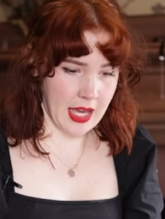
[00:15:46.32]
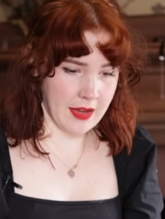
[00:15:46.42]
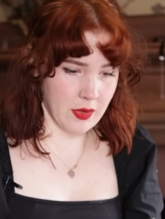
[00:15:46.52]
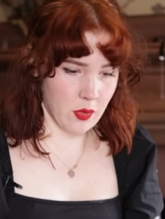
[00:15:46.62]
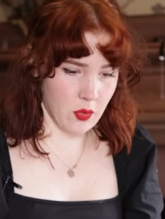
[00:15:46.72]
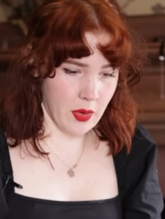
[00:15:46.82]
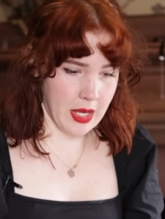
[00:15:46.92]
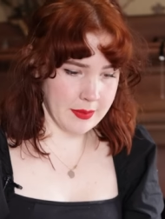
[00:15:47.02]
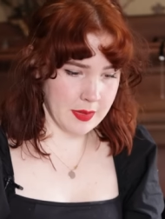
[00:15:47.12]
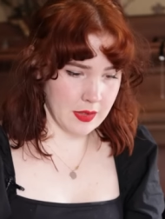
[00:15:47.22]
Have a
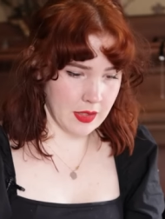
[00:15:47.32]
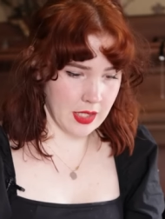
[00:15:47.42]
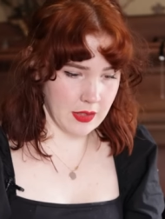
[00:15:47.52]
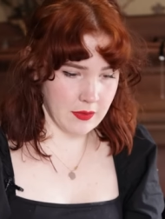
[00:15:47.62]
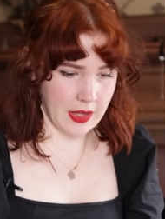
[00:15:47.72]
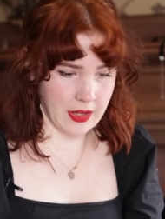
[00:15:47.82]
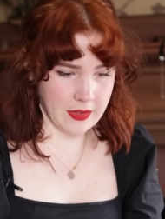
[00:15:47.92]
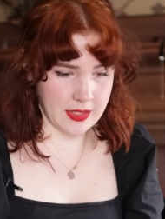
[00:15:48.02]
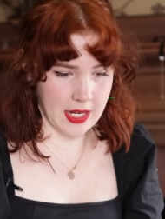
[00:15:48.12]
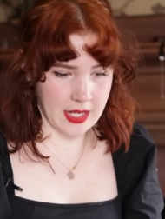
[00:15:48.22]
web-slinging
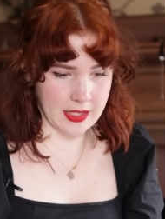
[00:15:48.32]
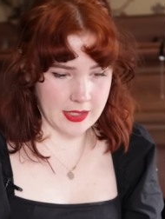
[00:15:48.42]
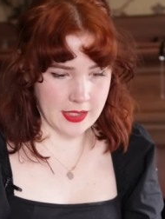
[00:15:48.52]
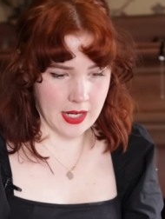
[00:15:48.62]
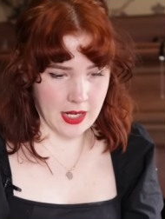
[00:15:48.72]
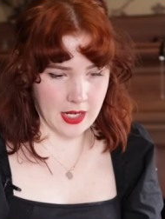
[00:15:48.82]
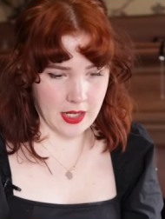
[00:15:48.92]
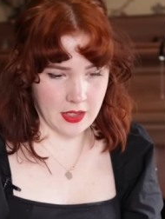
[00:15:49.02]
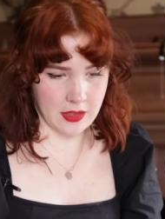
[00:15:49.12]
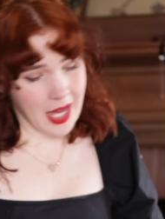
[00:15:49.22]
Valentine's
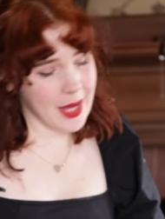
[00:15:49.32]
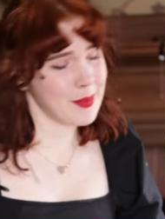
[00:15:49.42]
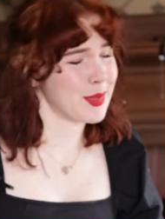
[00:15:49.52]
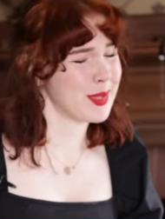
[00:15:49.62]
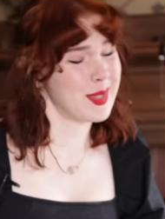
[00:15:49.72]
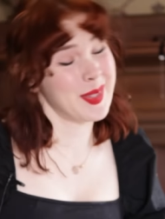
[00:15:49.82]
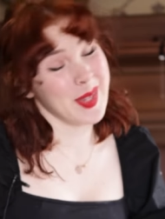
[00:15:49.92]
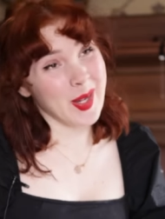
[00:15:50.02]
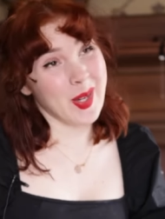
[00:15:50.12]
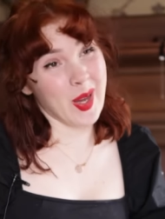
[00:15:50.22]
Day. I'm
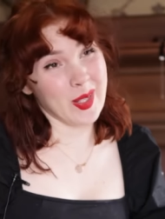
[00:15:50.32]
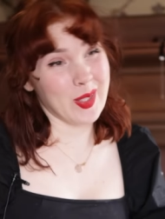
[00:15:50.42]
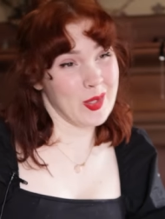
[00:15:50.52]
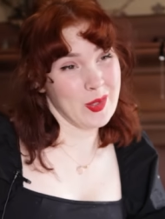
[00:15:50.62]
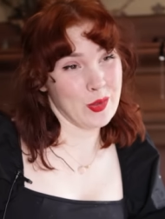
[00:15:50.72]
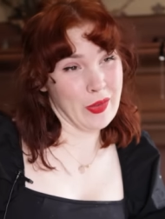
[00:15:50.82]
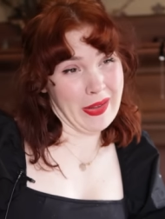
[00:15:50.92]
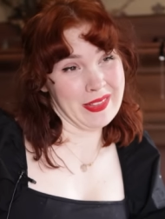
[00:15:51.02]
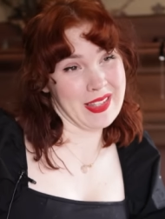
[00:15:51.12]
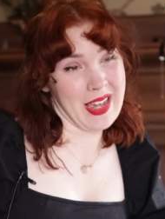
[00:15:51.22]
stuck on you,
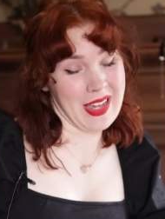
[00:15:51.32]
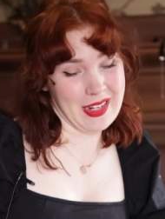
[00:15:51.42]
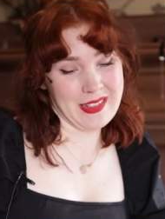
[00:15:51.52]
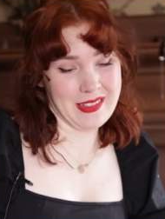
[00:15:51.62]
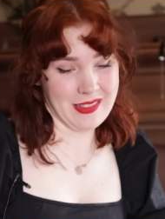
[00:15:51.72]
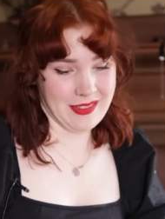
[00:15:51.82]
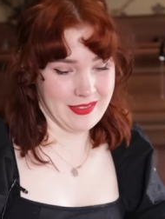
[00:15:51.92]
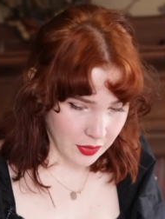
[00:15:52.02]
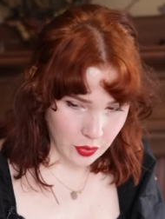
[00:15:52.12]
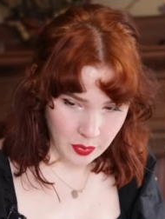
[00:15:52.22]
Valentine.
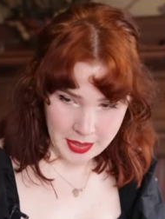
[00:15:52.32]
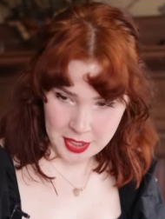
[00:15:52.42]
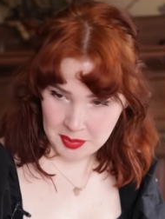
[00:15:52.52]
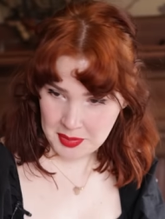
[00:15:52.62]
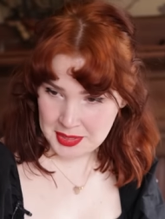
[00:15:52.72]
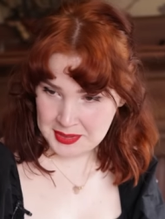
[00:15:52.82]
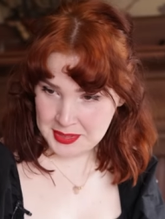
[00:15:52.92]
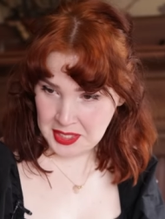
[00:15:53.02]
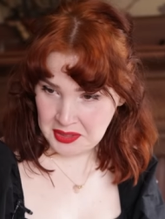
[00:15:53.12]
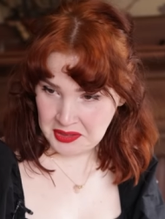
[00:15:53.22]
You make me
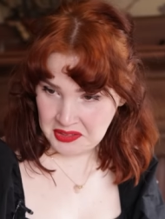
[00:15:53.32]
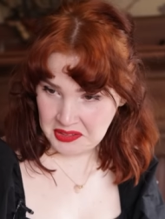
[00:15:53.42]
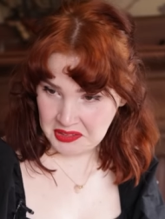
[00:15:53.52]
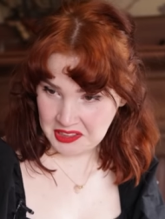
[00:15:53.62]
tingle.